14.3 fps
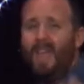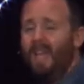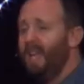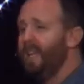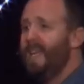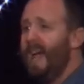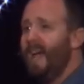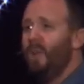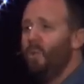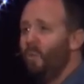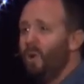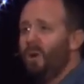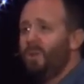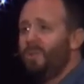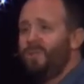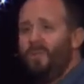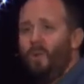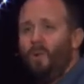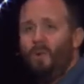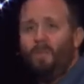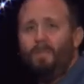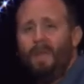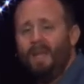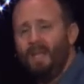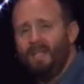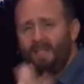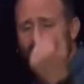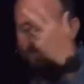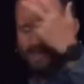and it kind of works for me.
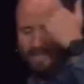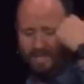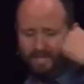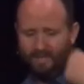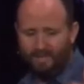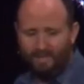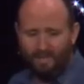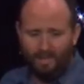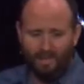Listen.